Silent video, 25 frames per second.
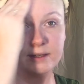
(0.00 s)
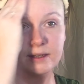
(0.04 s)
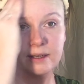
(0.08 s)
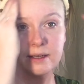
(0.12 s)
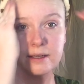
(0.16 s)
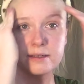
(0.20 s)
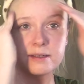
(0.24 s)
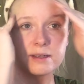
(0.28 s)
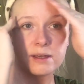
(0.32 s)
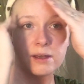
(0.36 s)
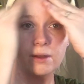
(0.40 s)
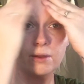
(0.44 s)

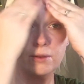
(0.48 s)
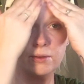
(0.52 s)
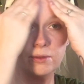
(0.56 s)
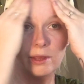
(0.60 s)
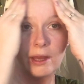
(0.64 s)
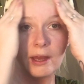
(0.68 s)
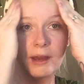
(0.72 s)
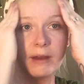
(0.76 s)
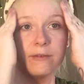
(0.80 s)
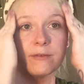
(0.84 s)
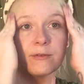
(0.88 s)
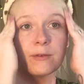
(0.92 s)
does a whole
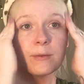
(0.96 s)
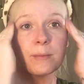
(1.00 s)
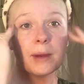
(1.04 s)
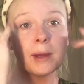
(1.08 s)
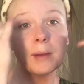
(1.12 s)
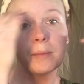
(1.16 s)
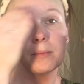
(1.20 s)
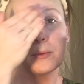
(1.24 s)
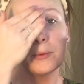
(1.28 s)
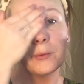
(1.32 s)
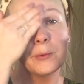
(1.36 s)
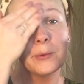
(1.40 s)
lot for
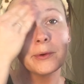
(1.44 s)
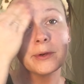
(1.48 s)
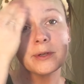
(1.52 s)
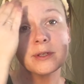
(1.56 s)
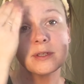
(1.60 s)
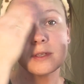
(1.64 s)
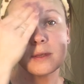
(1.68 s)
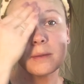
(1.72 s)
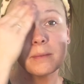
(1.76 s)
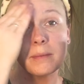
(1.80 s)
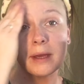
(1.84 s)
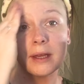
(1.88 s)
my
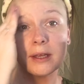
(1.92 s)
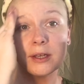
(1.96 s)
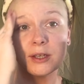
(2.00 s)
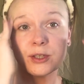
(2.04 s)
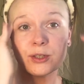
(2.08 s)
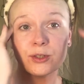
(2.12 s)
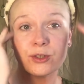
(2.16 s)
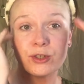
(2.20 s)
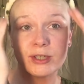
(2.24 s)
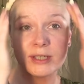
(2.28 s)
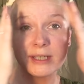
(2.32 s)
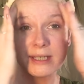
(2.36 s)
pores. It might
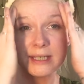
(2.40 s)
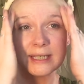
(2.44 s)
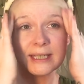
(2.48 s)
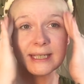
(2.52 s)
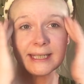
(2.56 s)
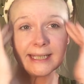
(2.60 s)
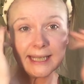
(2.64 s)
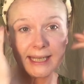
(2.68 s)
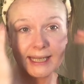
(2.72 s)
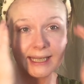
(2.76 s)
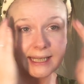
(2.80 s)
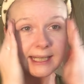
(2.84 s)
do just
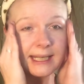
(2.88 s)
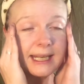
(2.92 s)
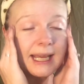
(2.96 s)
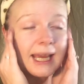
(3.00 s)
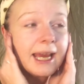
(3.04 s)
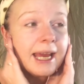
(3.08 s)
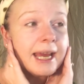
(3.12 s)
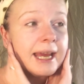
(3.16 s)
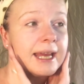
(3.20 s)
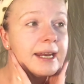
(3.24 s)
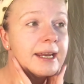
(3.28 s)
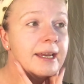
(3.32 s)
a
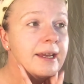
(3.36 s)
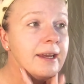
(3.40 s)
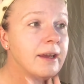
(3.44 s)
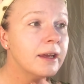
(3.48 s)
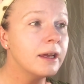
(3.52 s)
tad